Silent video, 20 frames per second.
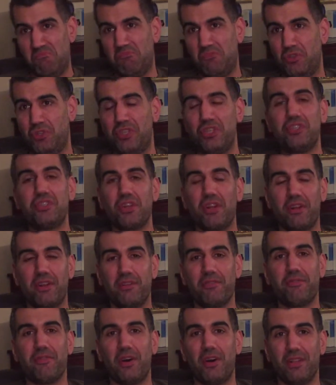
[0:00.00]
she started
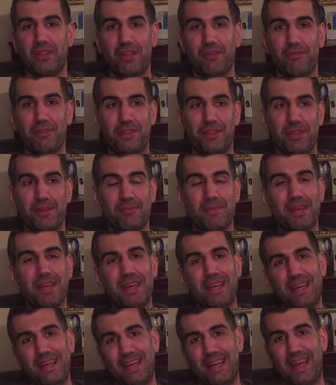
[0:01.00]
to fall in love with him.
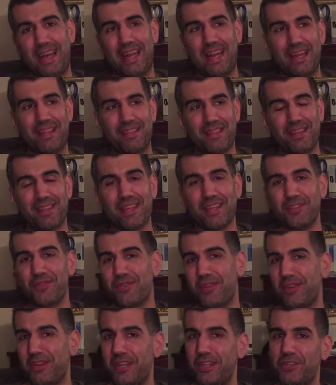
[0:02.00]
And I think that's
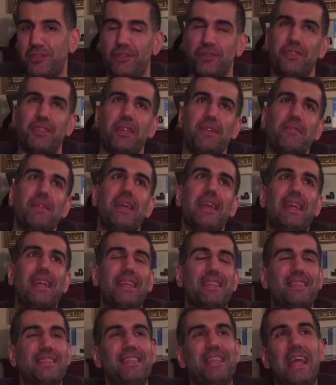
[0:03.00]
very interesting. And
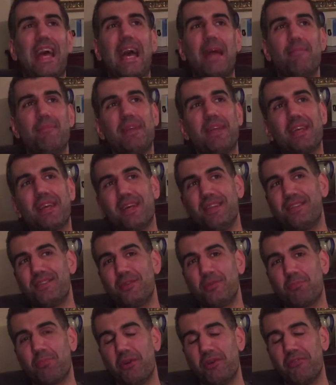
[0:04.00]
it's not because
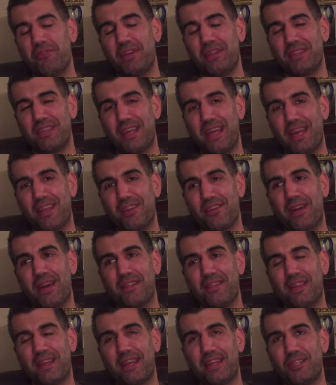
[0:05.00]
they're perfect together. I
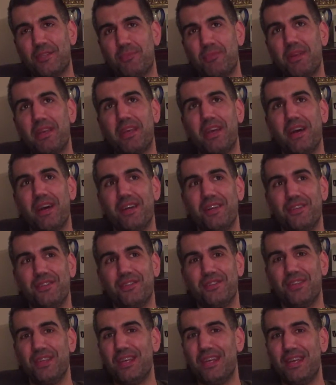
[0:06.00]
think it's
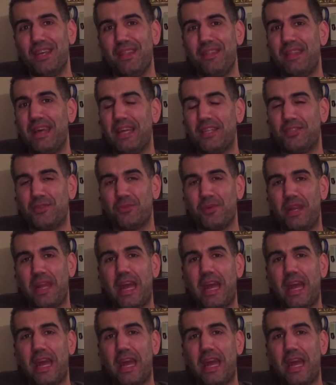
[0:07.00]
because that's what